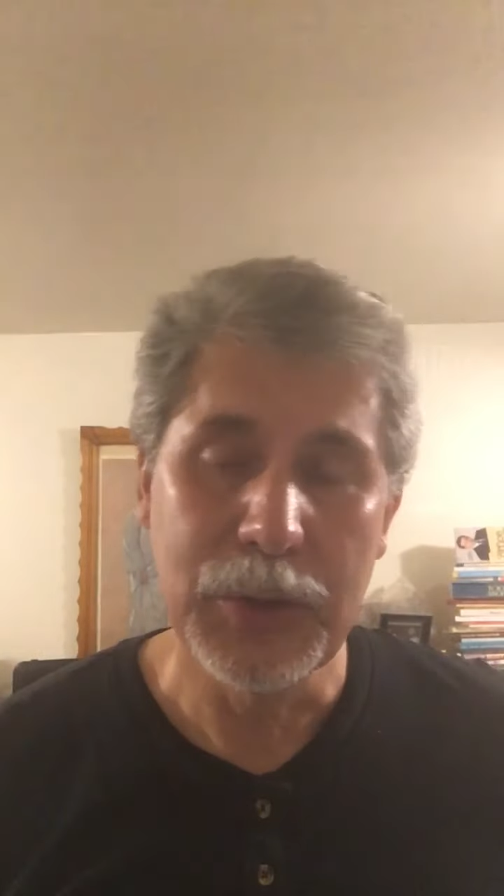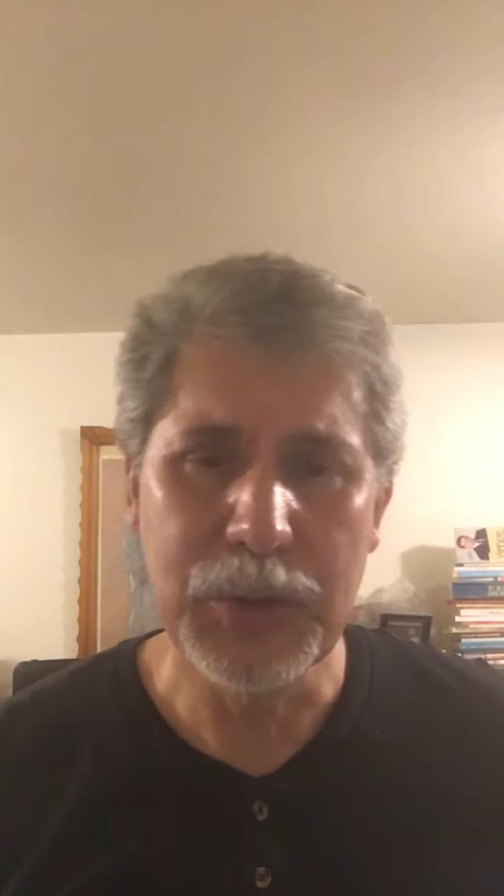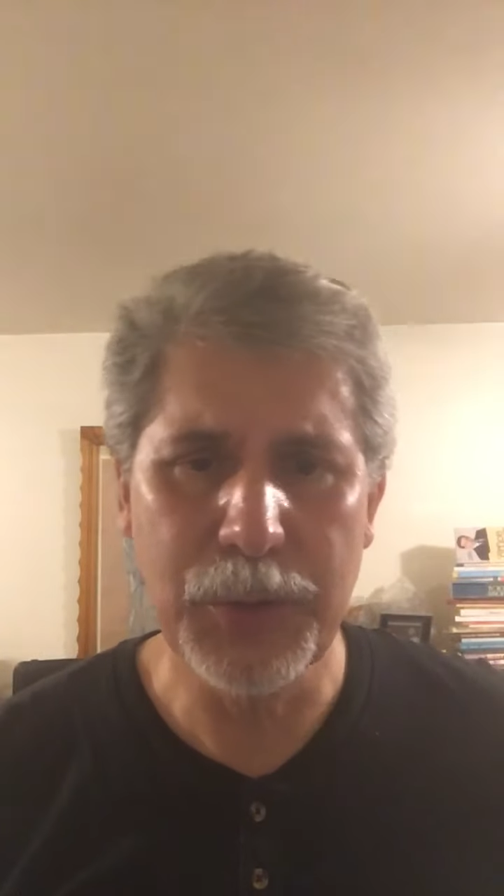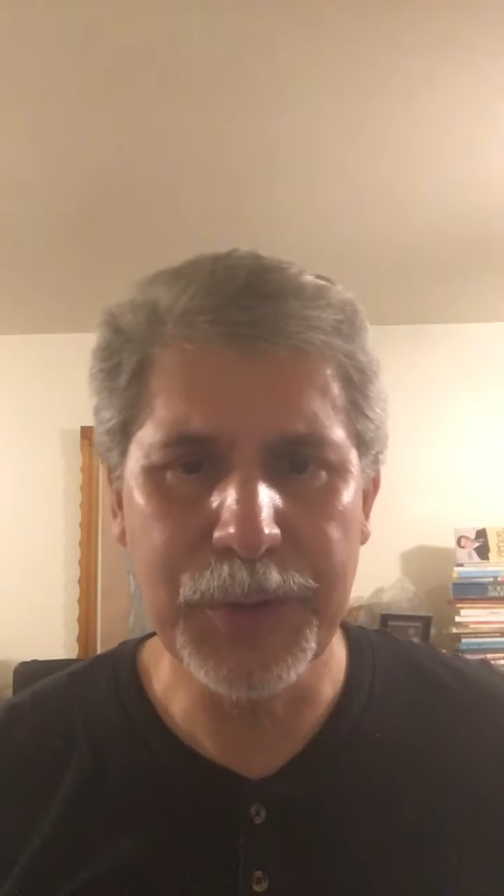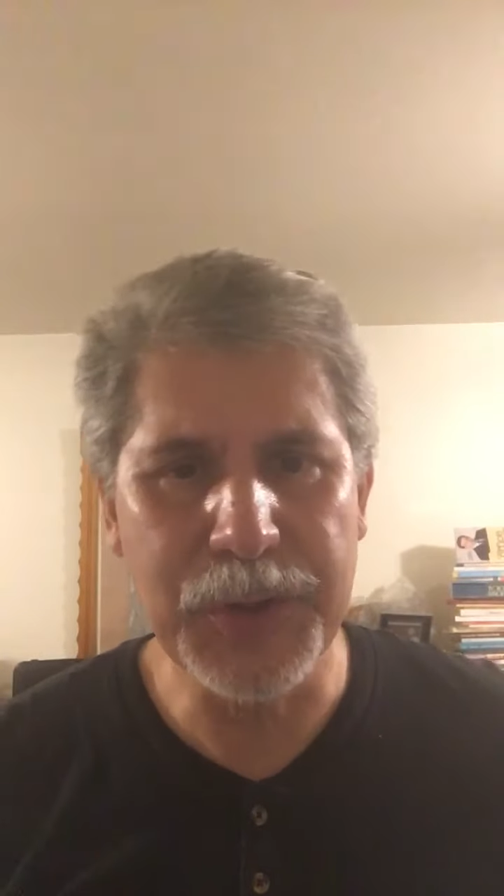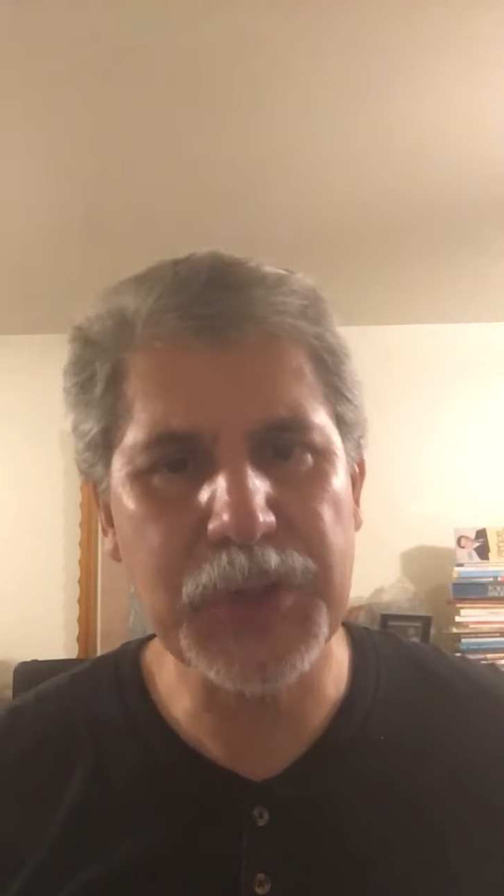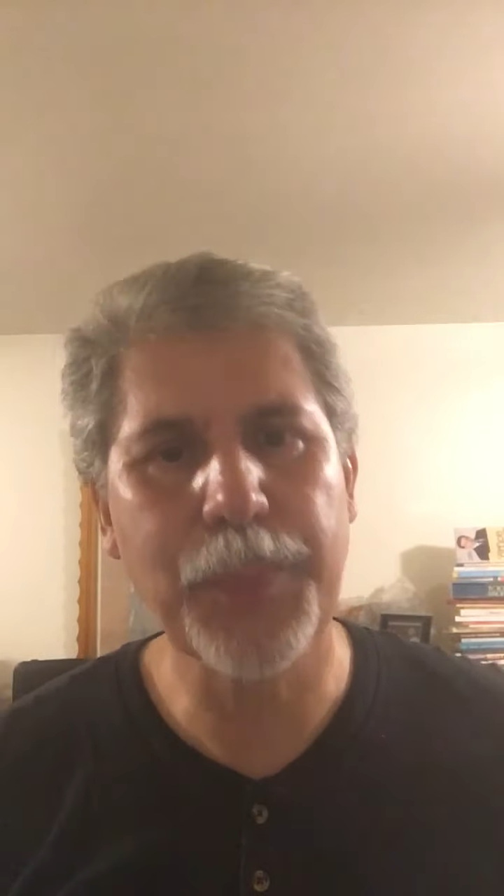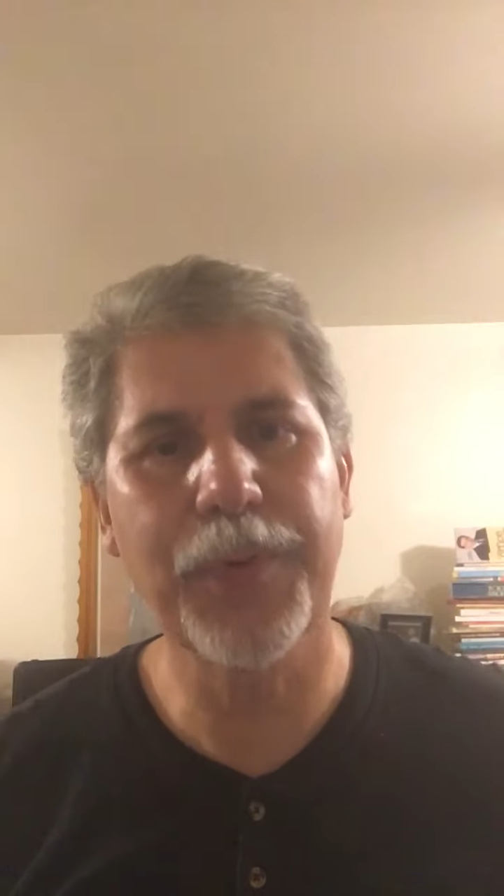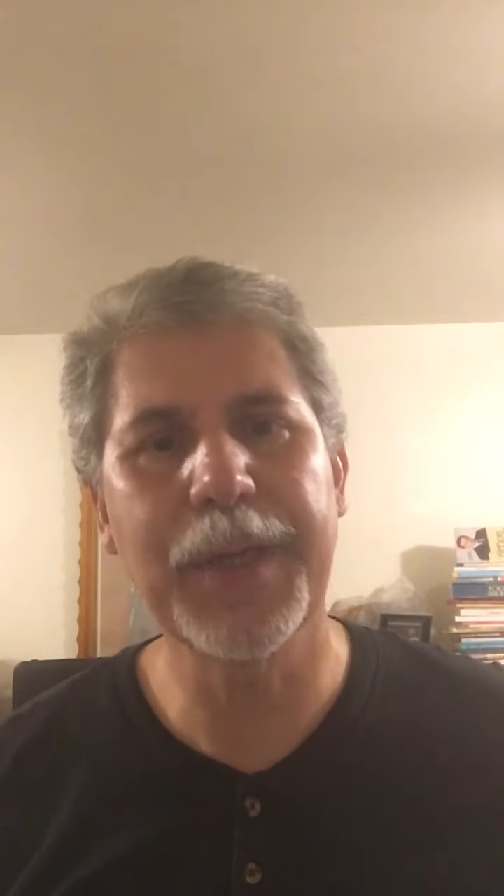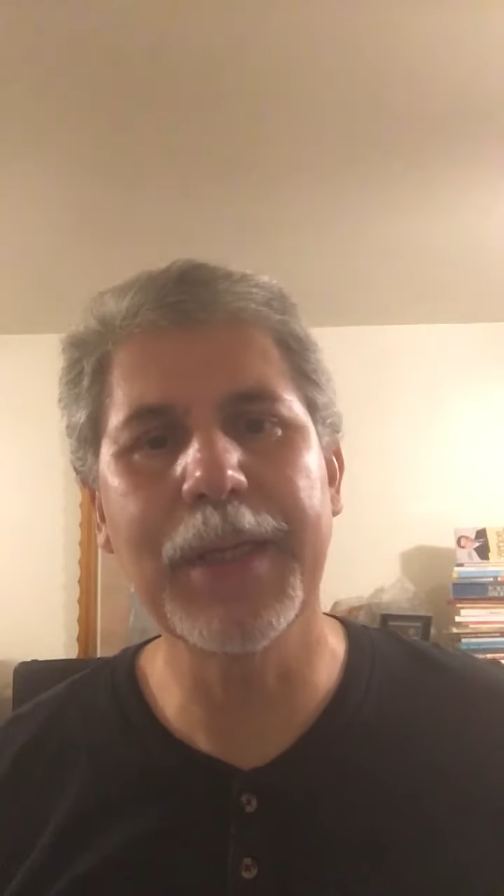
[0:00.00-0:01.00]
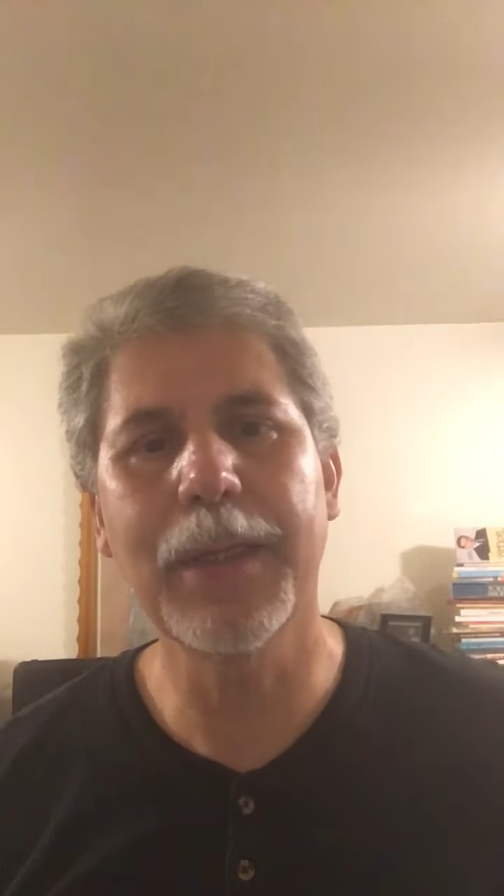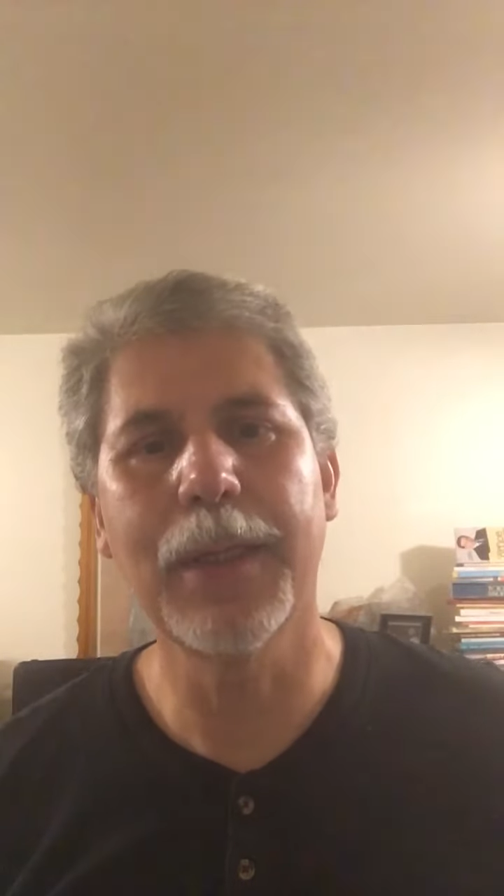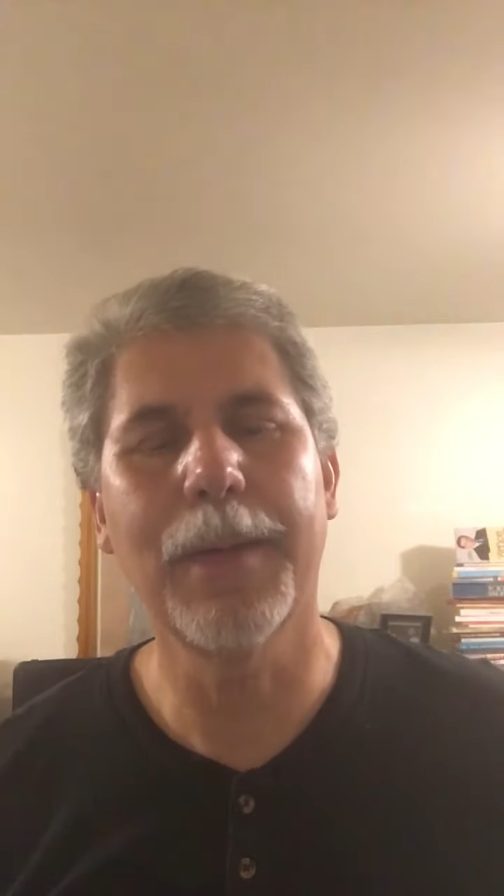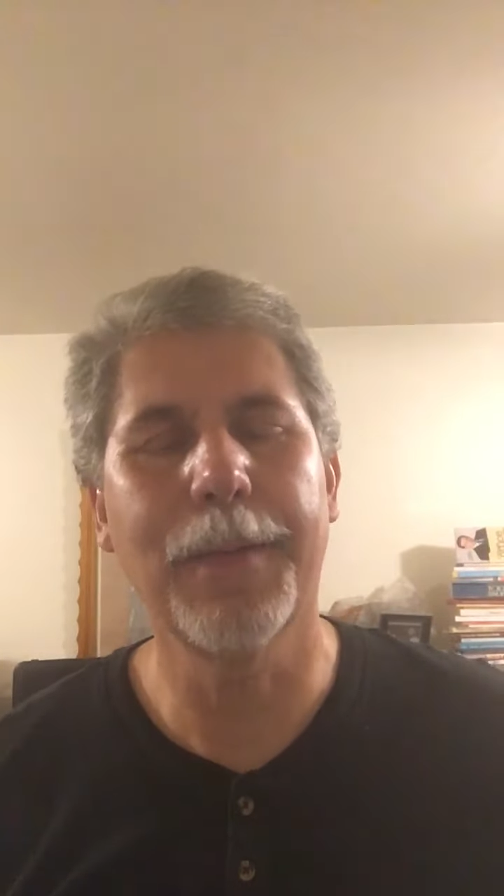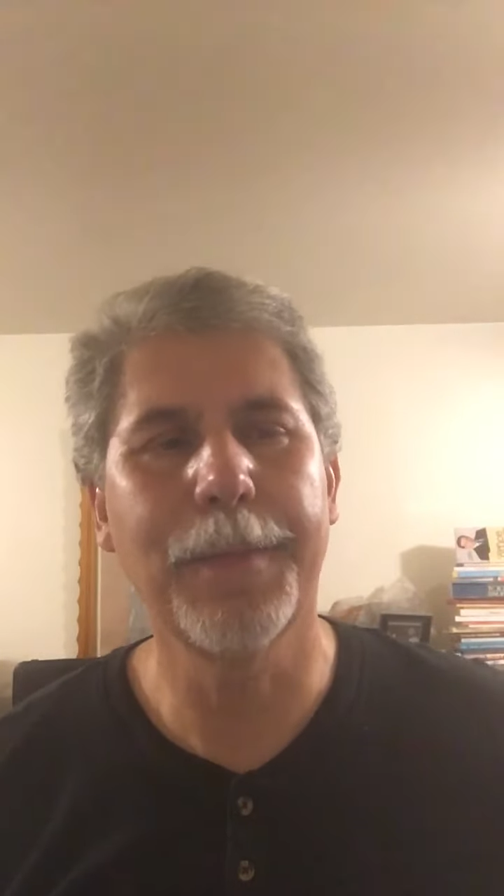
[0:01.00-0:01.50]
during the
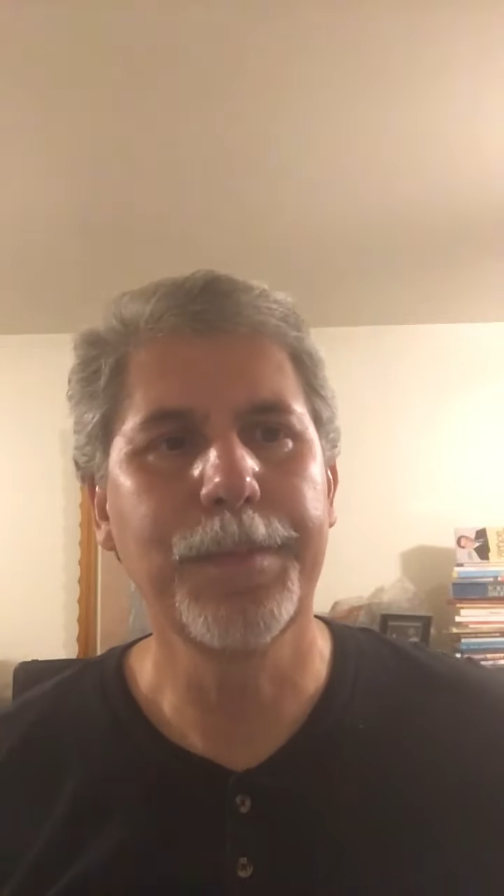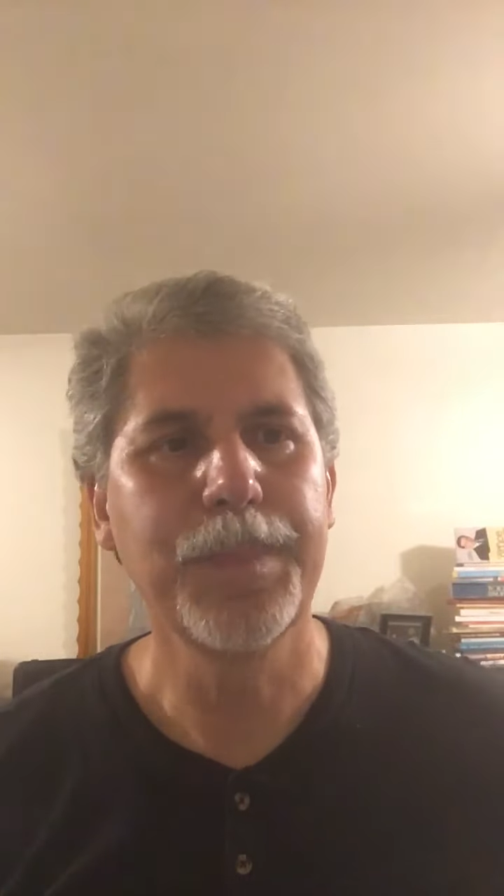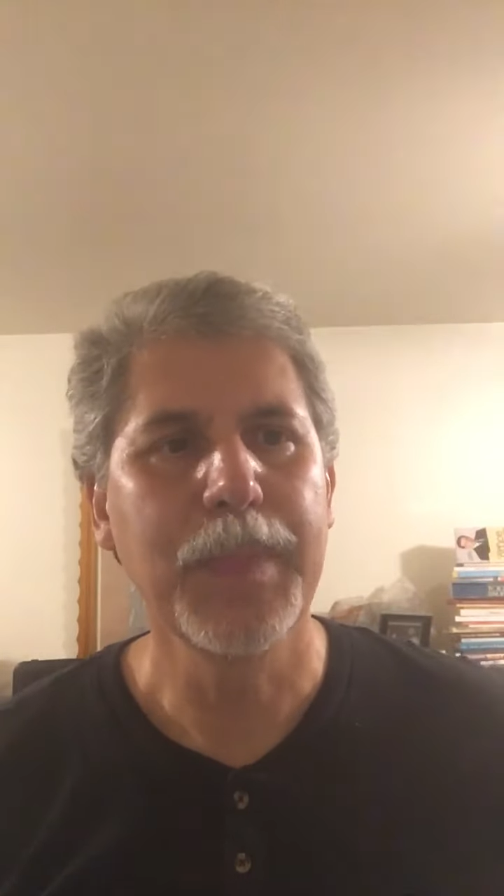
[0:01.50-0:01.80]
spring.